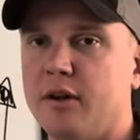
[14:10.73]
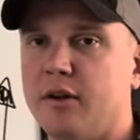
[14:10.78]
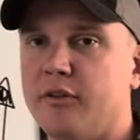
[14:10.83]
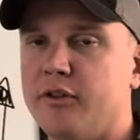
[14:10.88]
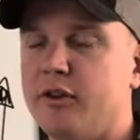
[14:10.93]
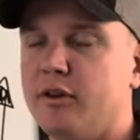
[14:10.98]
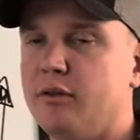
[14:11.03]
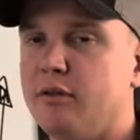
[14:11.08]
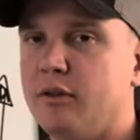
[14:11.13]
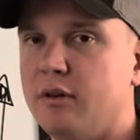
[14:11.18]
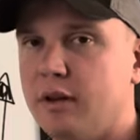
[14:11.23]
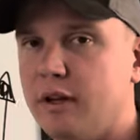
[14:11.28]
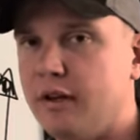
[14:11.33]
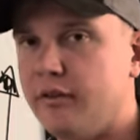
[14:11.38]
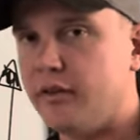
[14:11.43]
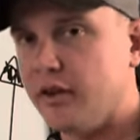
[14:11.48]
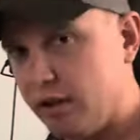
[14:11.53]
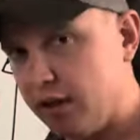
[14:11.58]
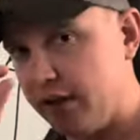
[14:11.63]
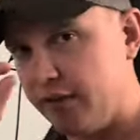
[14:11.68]
If you
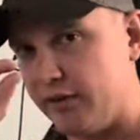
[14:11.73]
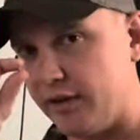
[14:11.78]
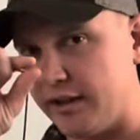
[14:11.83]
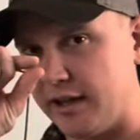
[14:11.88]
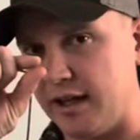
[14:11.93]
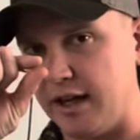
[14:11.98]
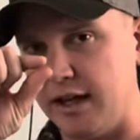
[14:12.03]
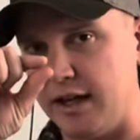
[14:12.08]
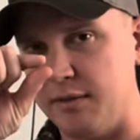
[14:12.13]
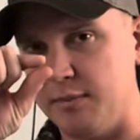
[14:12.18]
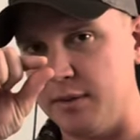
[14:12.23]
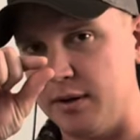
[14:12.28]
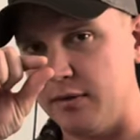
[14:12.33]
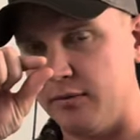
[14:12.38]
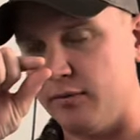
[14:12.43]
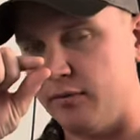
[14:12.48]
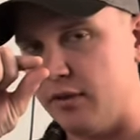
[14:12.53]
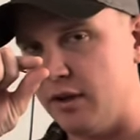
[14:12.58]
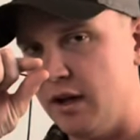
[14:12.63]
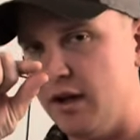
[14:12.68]
even leave a tiny bit
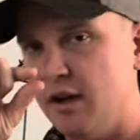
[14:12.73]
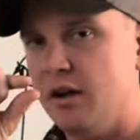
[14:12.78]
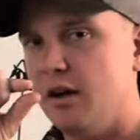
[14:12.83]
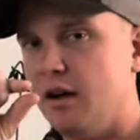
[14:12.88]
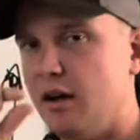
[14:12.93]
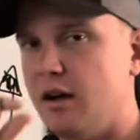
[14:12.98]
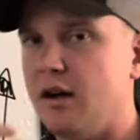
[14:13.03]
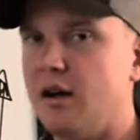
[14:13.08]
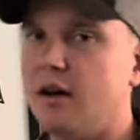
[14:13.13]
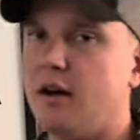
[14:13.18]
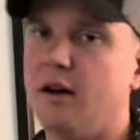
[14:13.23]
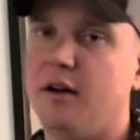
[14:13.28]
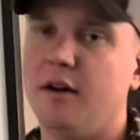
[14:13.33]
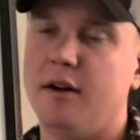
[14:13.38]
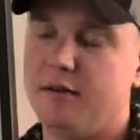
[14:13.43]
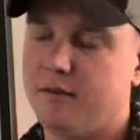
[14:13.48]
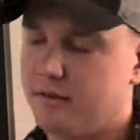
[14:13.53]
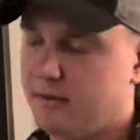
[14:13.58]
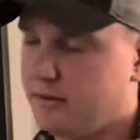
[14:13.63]
of uh,